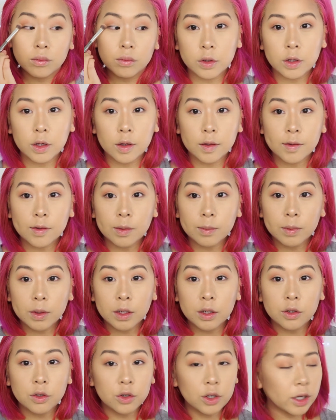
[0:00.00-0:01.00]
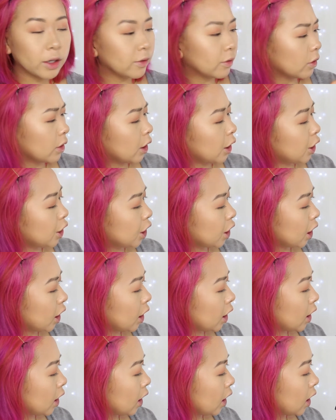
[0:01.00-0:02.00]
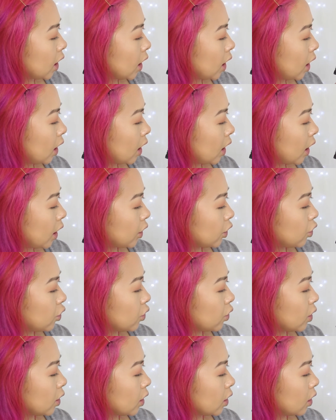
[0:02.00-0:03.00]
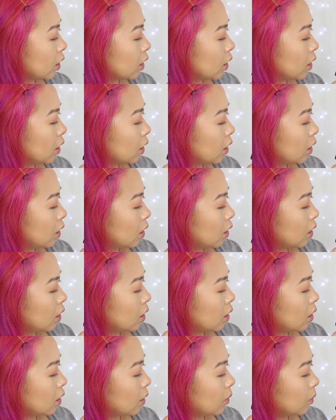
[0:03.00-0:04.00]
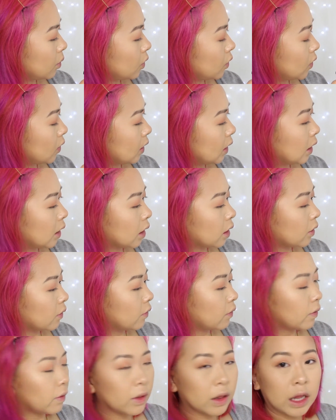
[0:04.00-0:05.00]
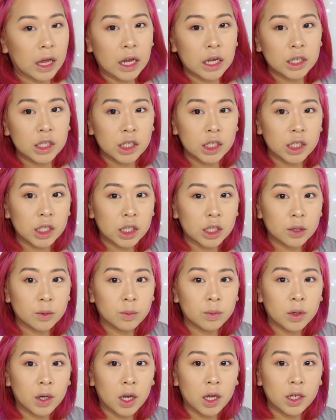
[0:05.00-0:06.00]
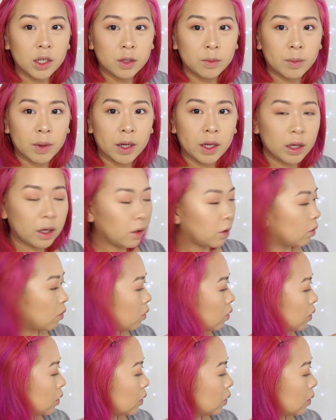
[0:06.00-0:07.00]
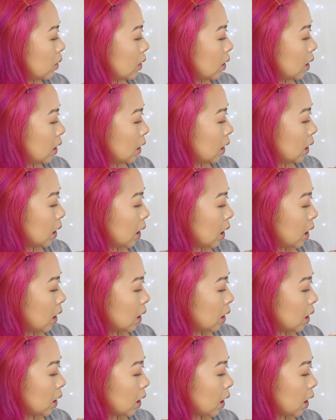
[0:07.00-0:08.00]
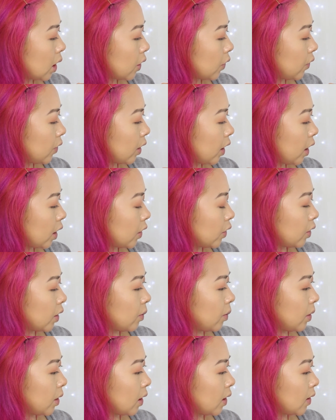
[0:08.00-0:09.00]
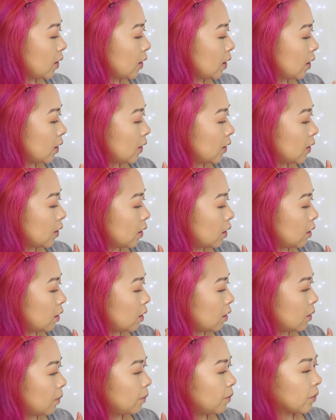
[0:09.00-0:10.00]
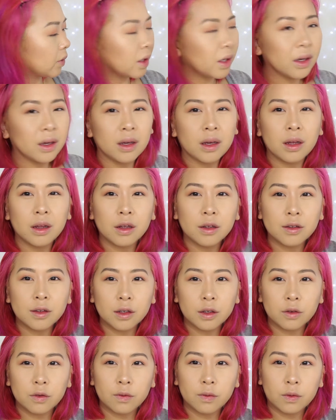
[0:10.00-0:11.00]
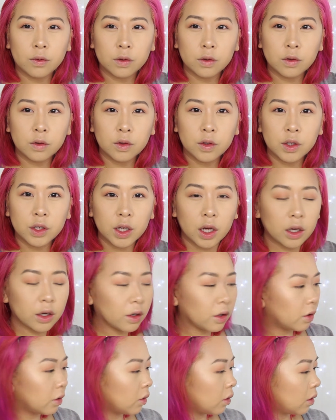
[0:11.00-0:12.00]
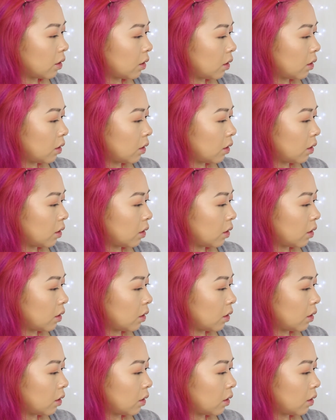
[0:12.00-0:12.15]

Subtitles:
Okay, so I'm gonna try for the shade in Electric. I'm using like a flat shader brush by Equal Tools. I kind of gather it because it's it looks like a foiled shadow.